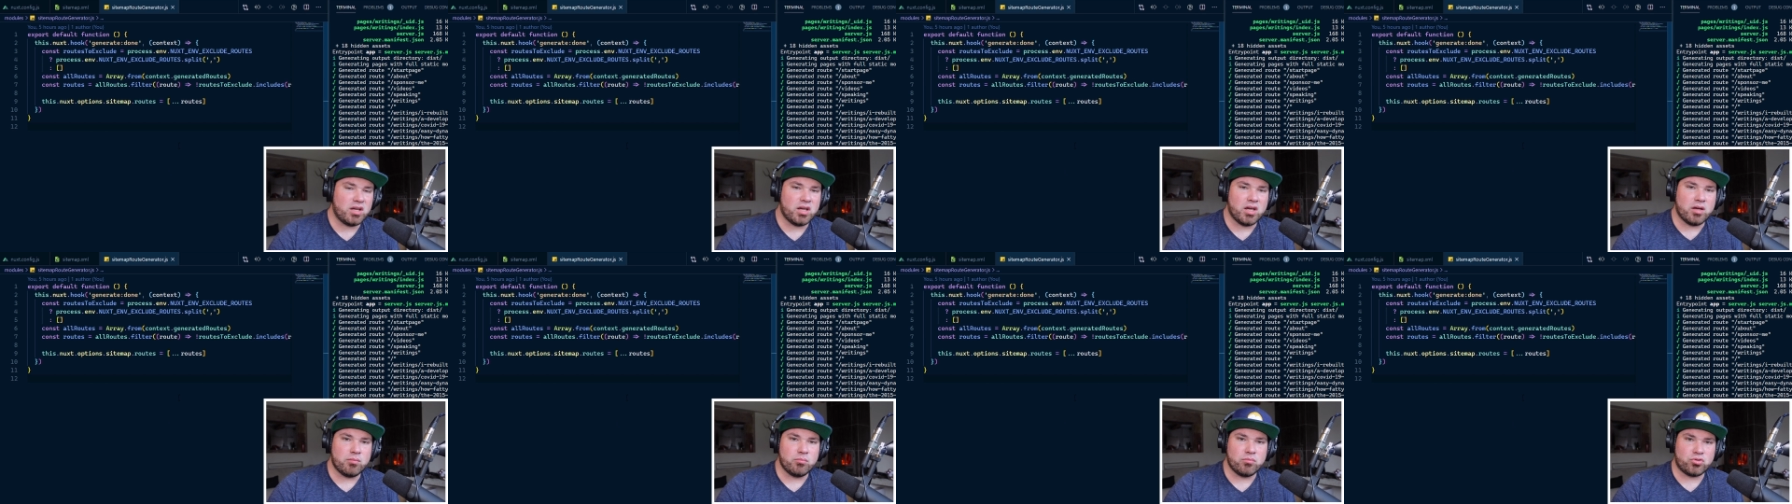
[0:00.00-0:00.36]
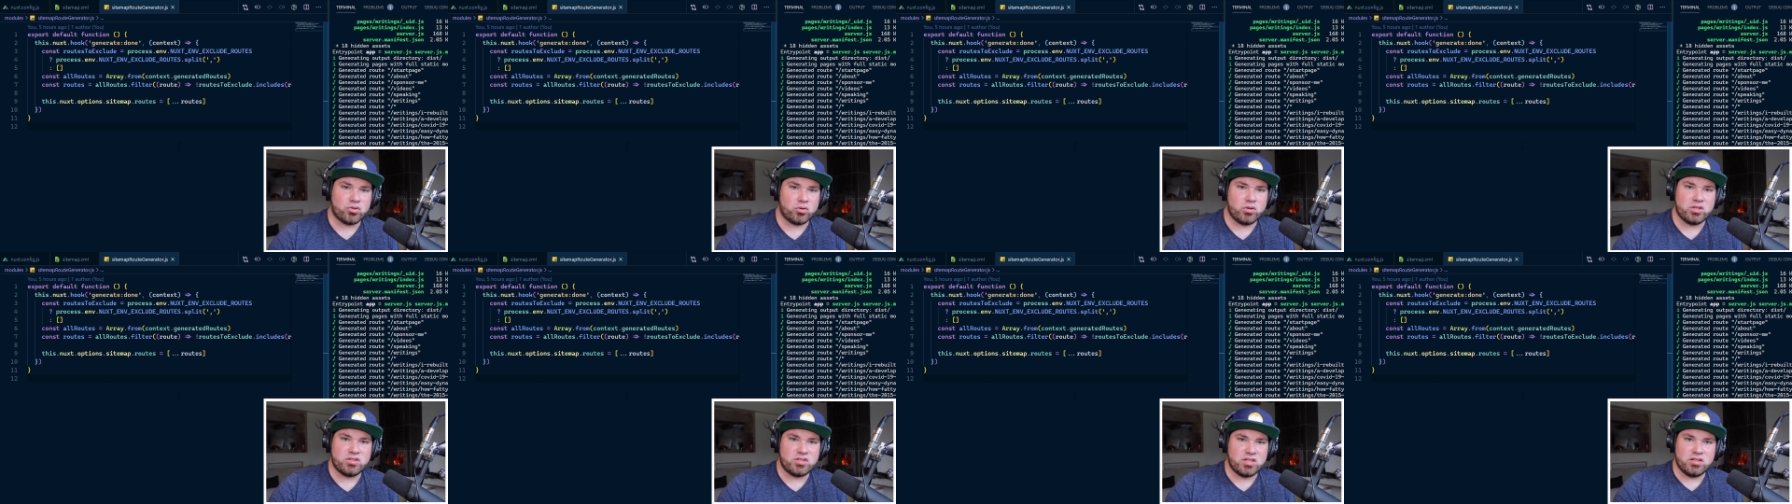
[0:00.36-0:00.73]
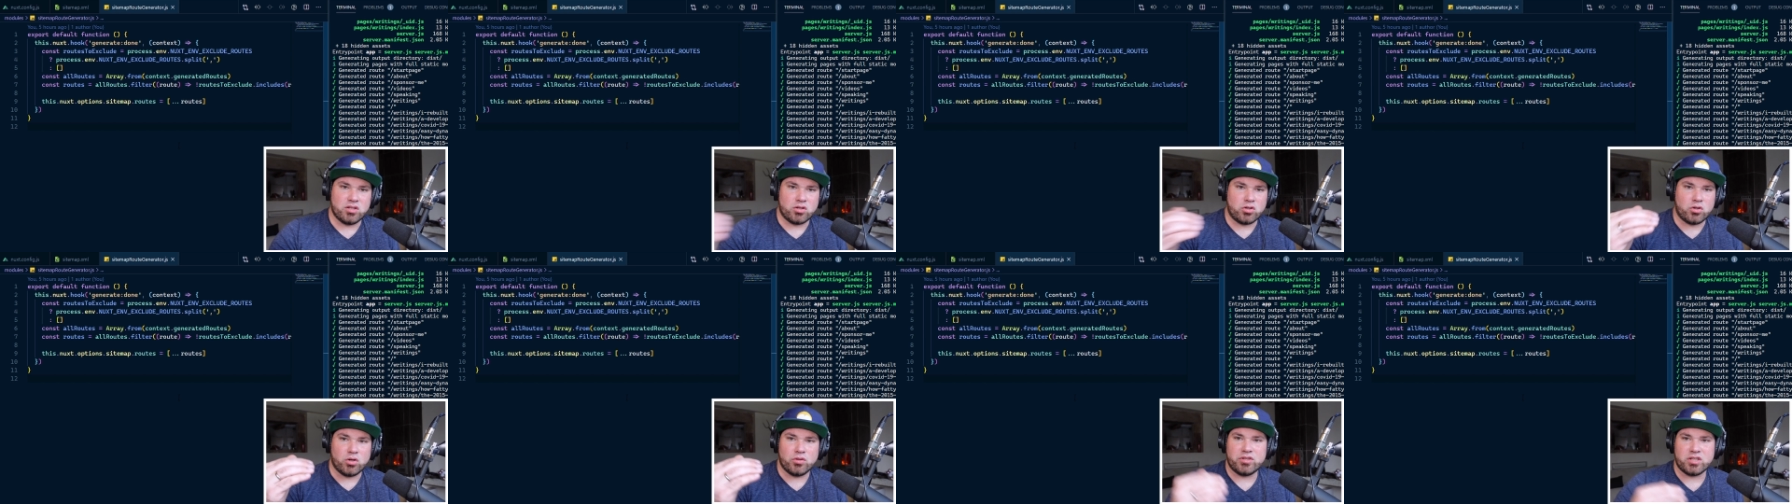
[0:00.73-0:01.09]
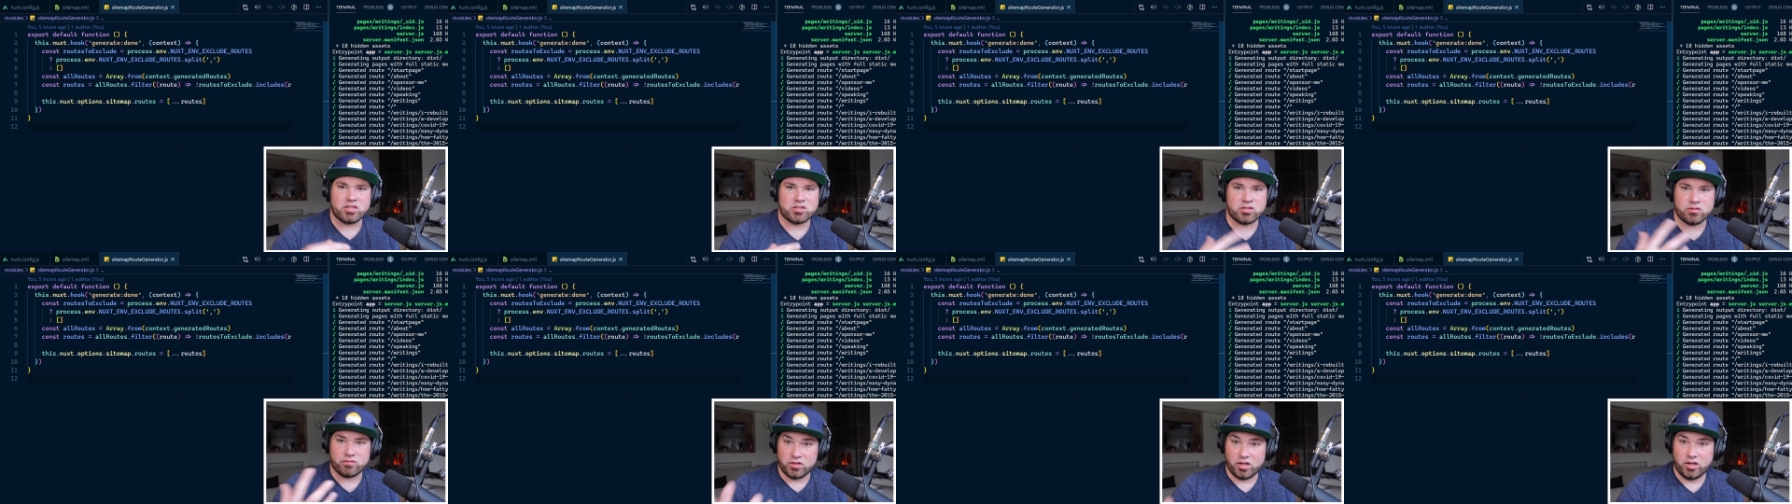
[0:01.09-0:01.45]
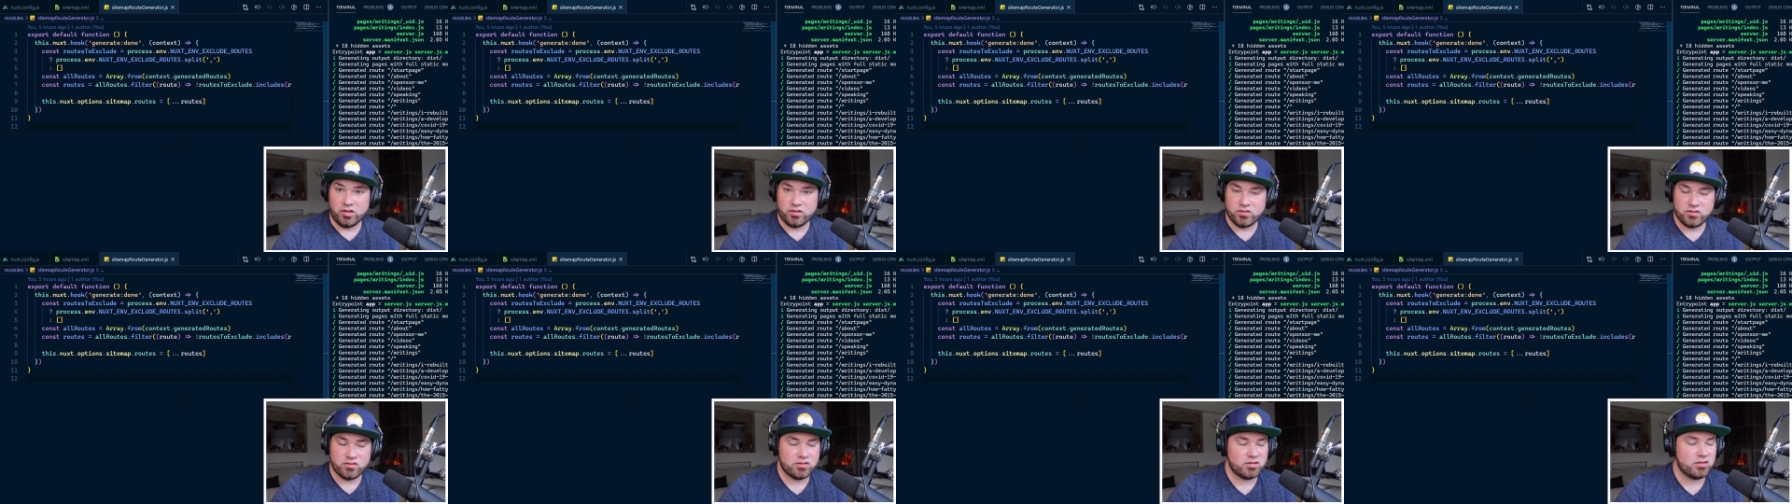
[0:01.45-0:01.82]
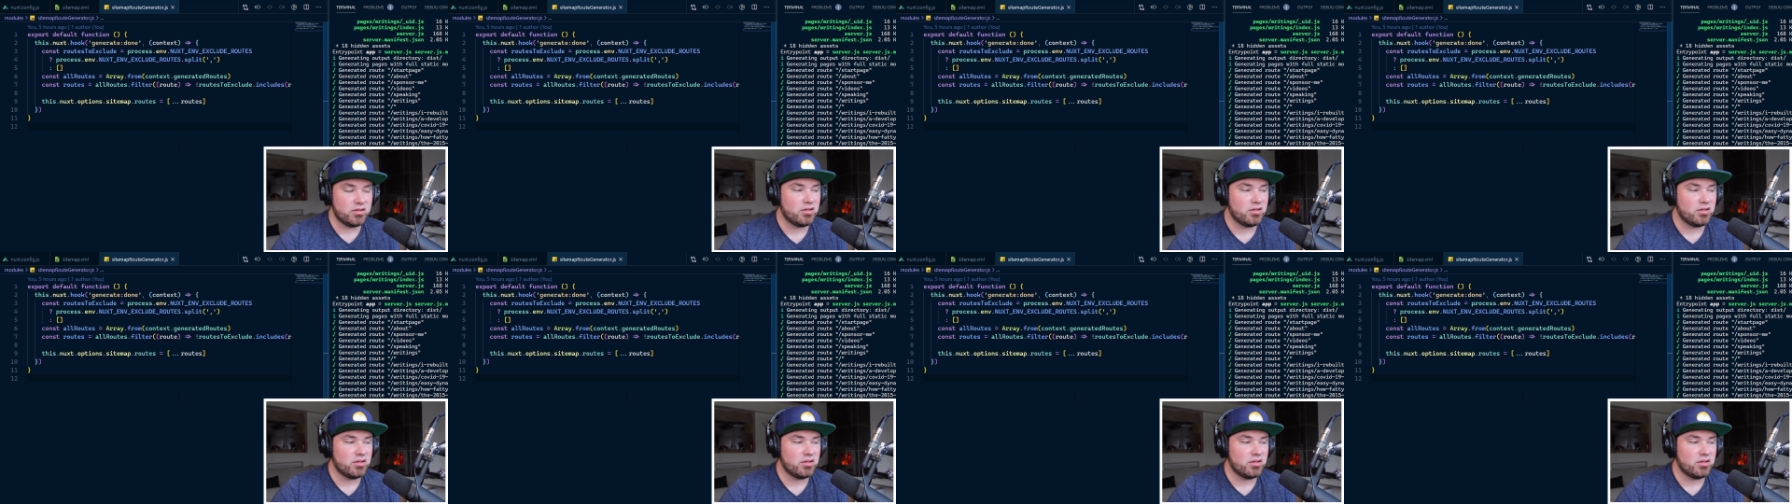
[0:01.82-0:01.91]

um, so it's in the context of Nuxt